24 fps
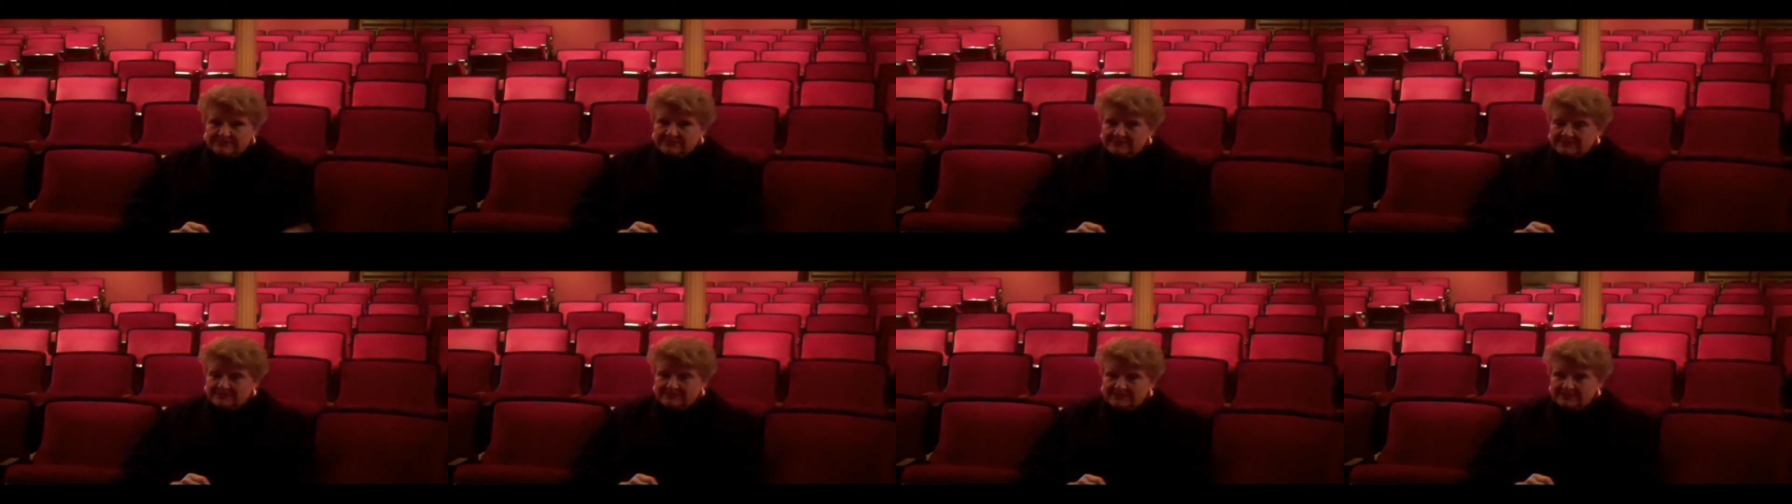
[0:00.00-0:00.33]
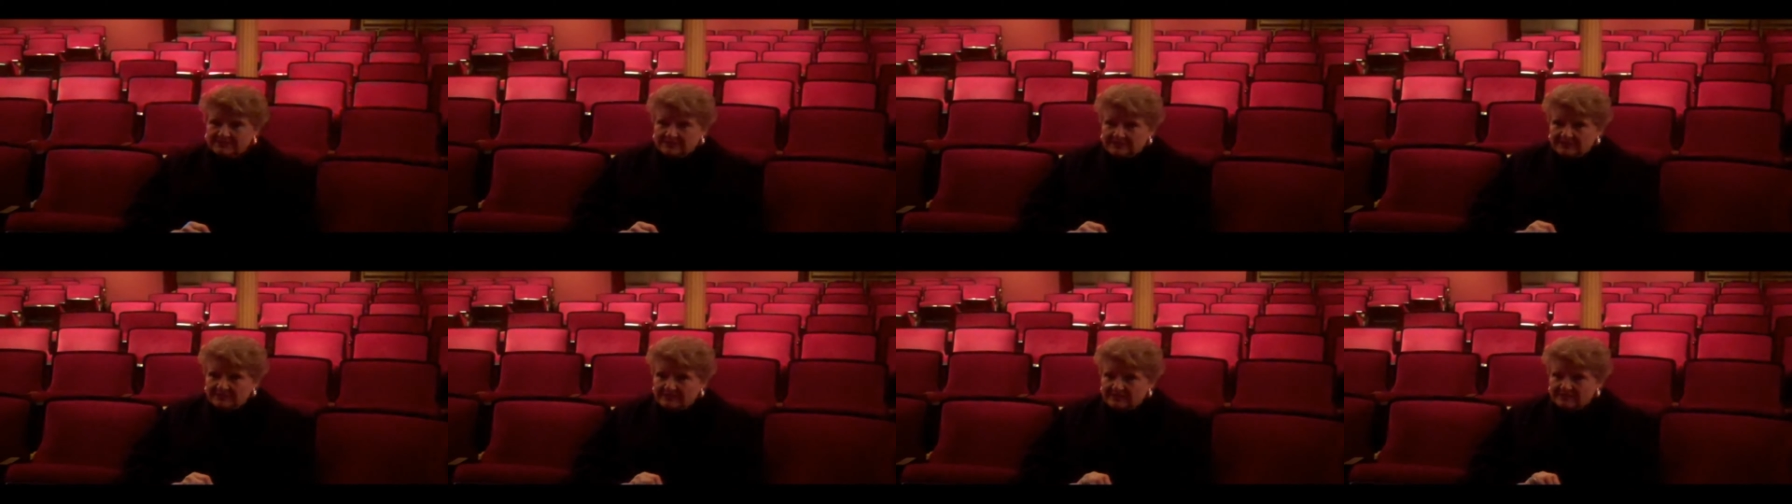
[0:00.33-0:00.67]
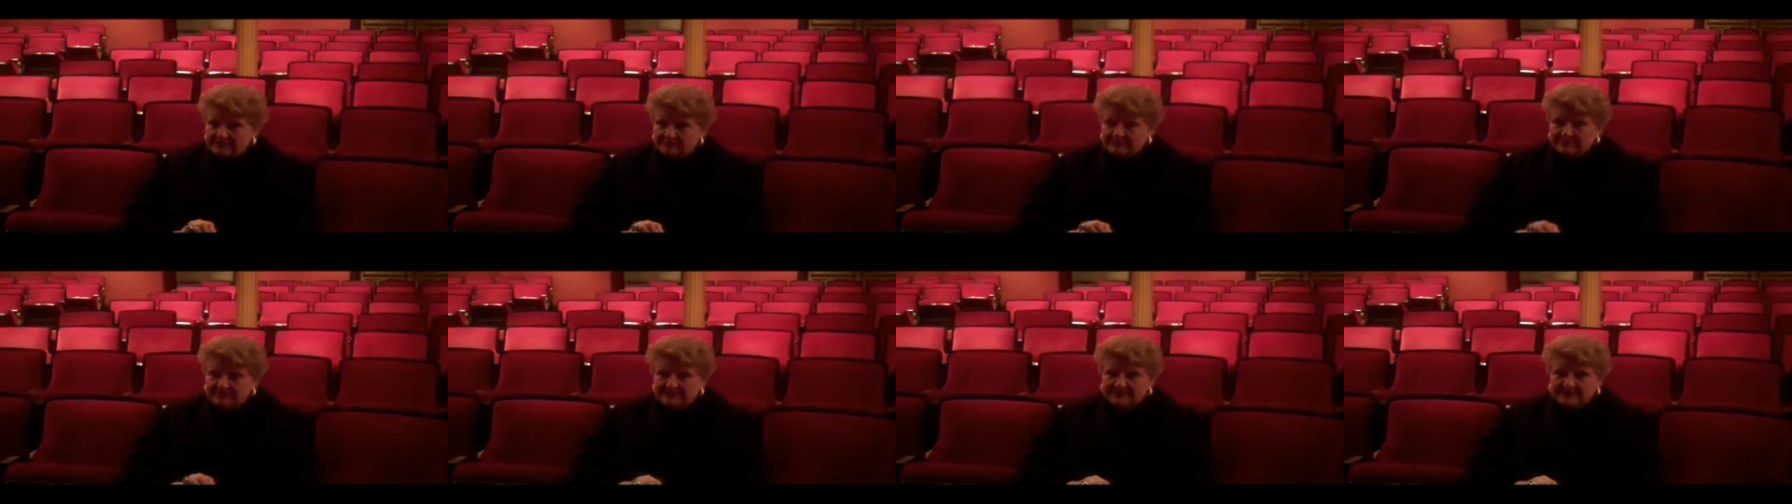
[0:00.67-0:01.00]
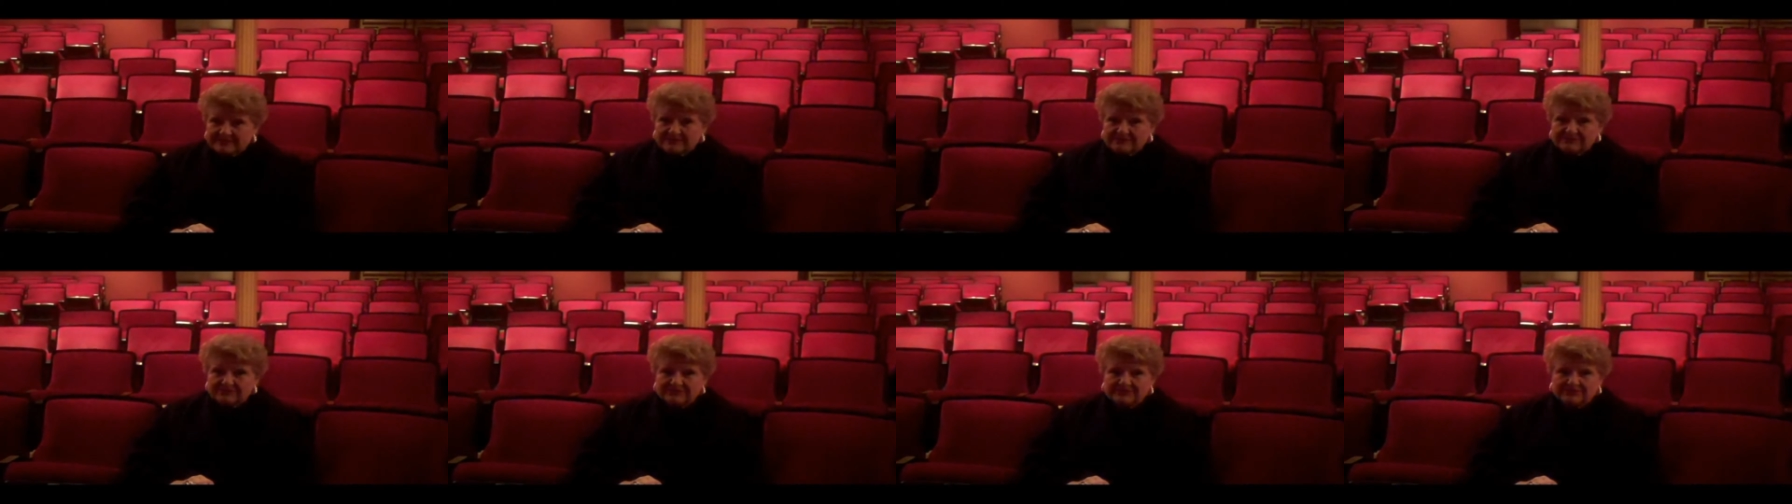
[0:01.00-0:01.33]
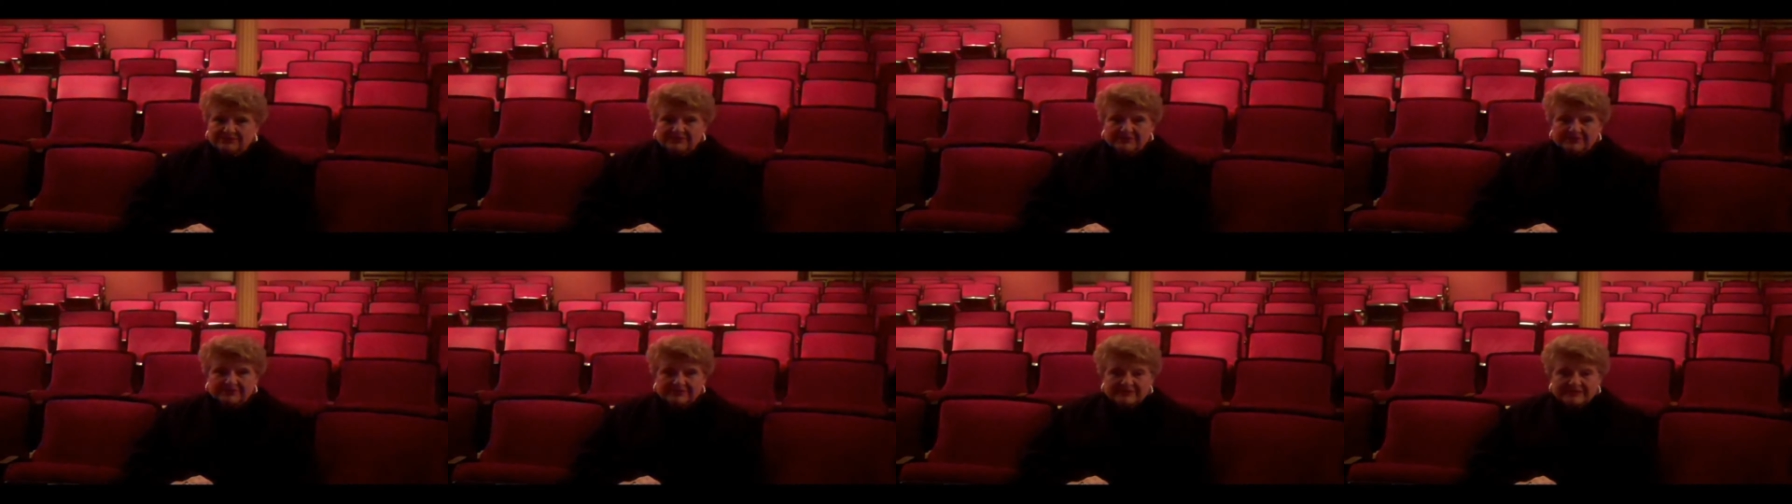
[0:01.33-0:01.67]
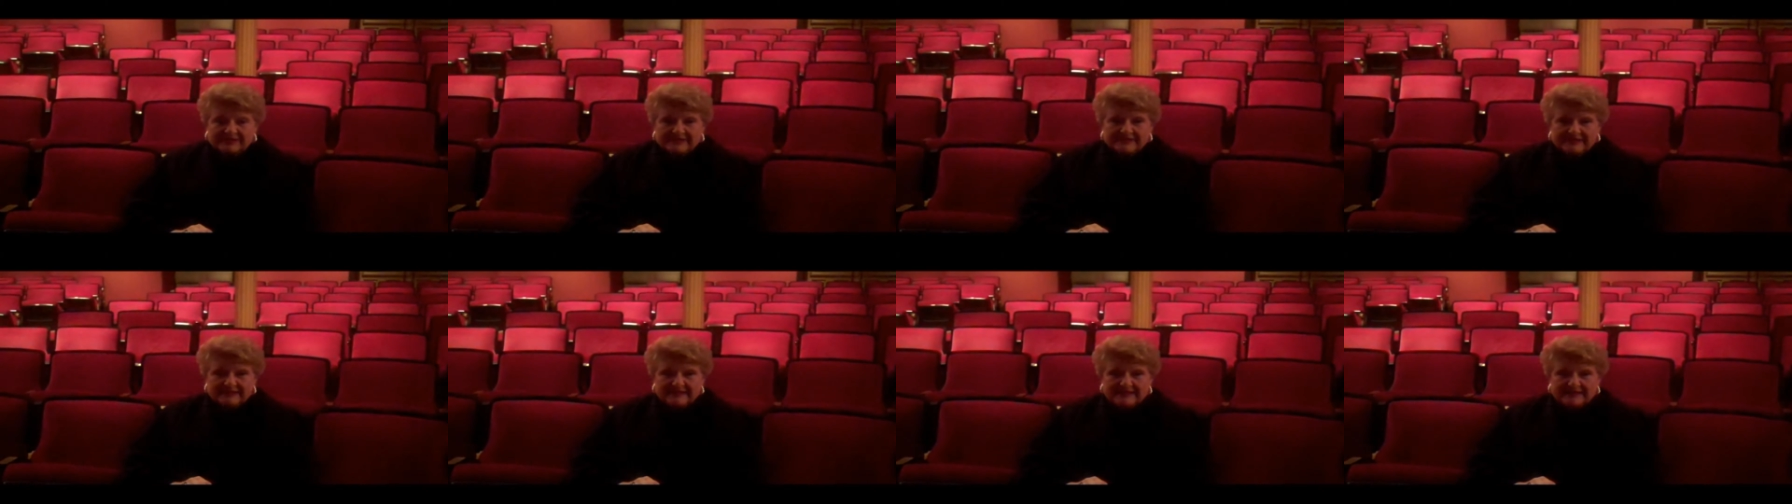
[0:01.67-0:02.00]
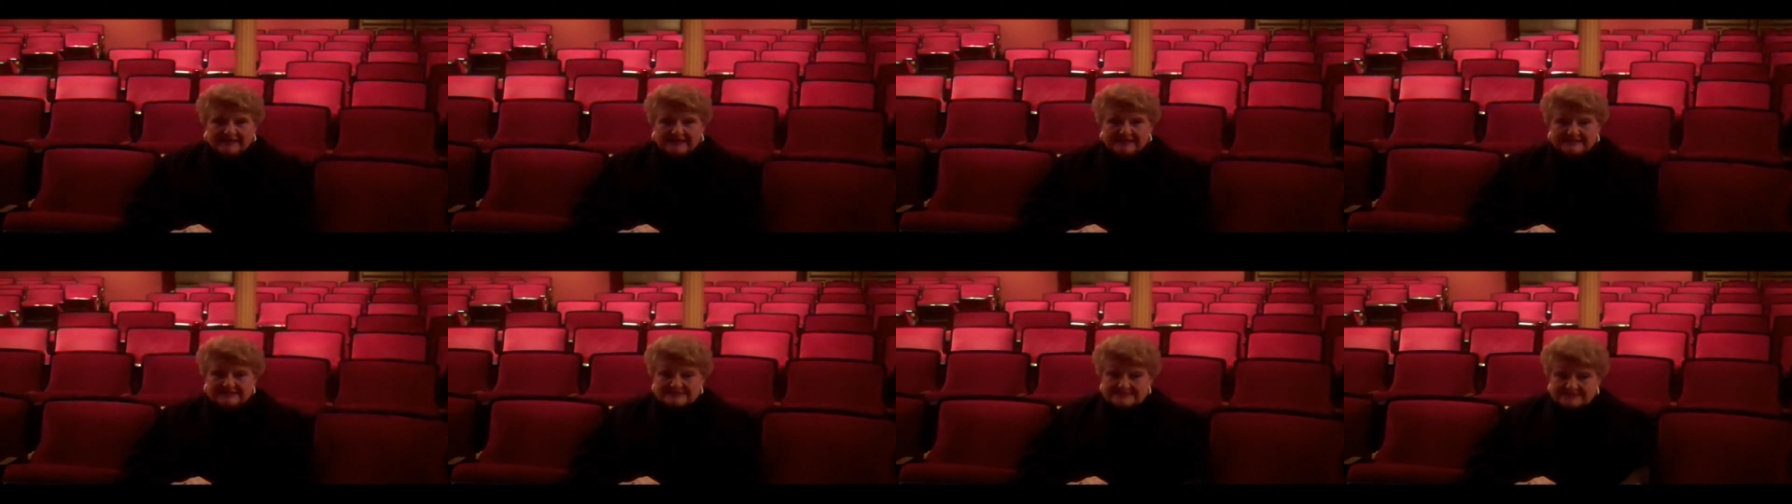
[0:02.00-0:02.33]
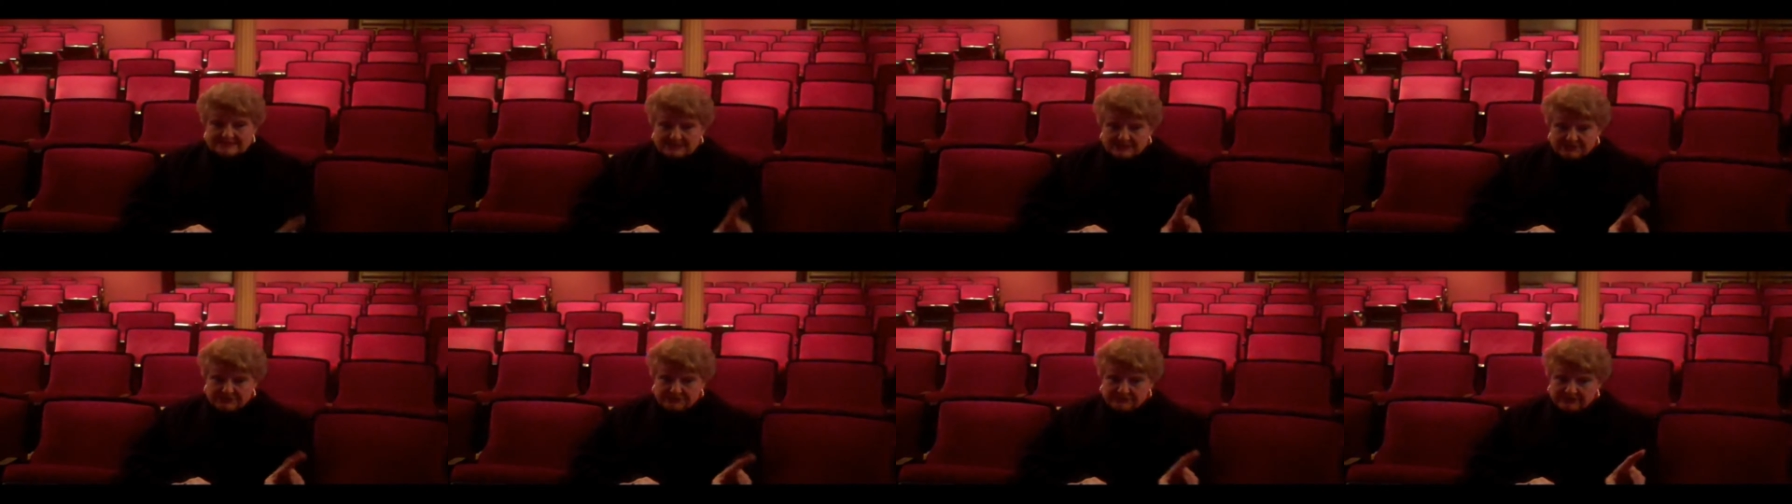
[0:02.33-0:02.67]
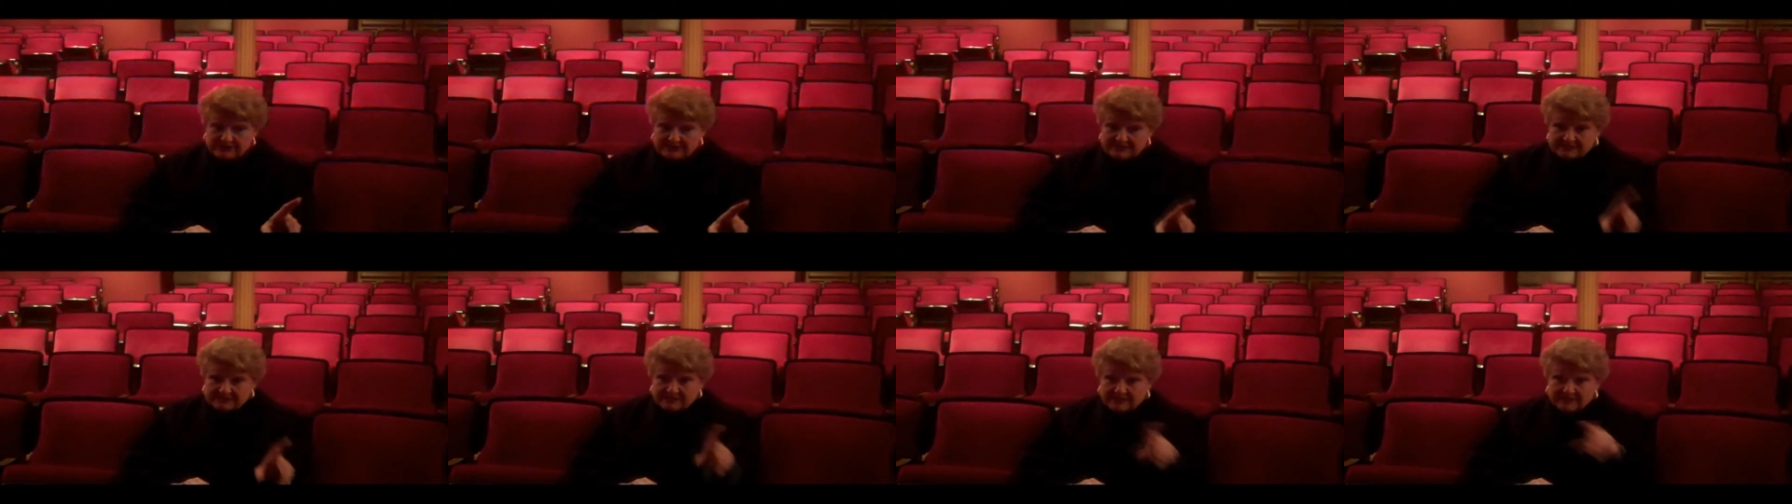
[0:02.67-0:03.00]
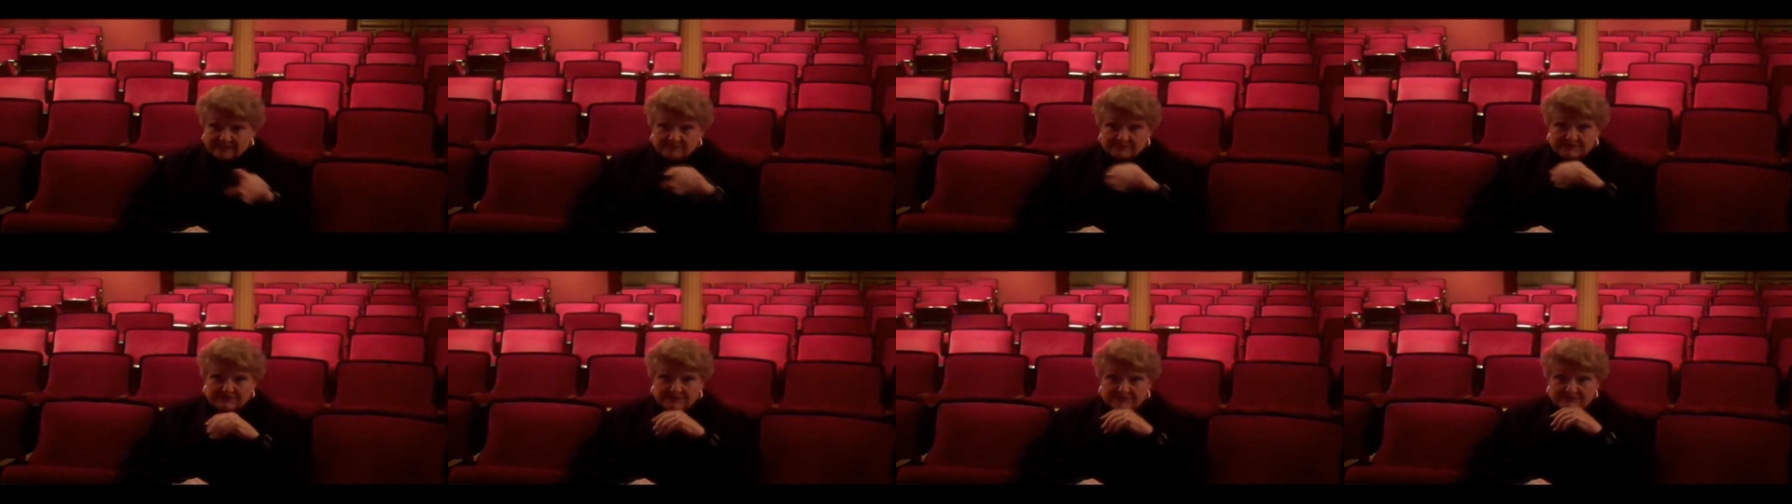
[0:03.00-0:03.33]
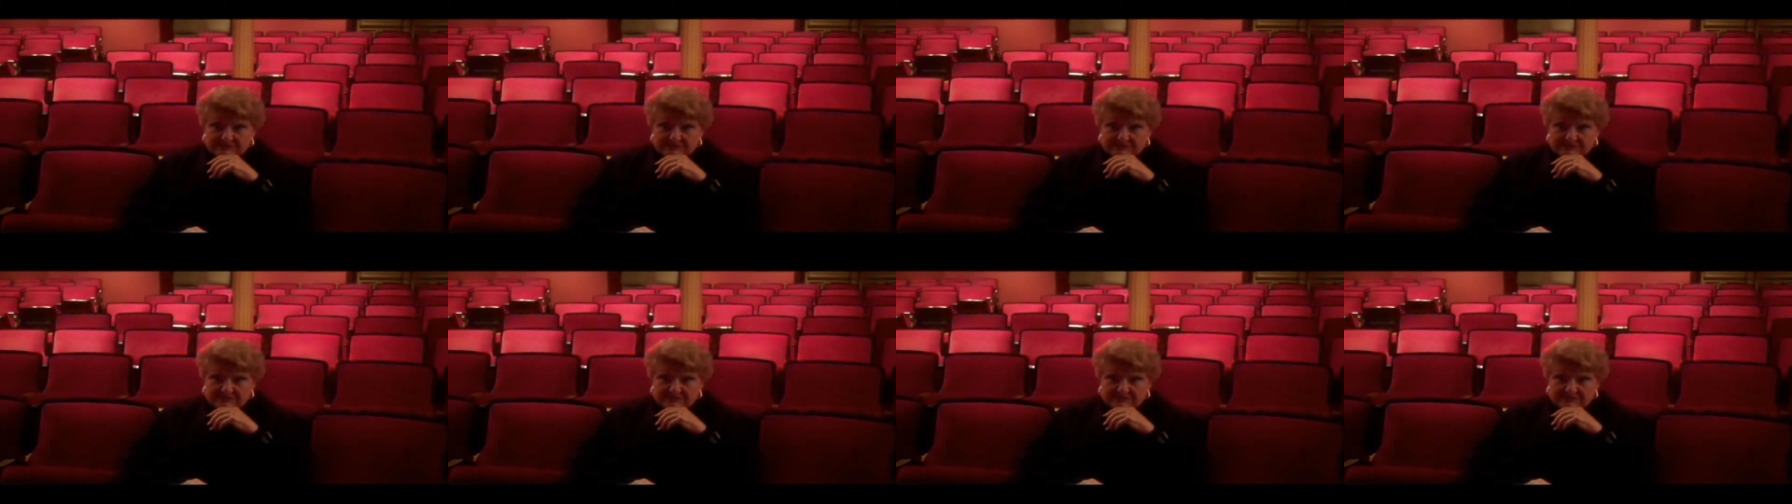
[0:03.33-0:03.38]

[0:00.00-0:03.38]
in a club in New York and said, you need to come and do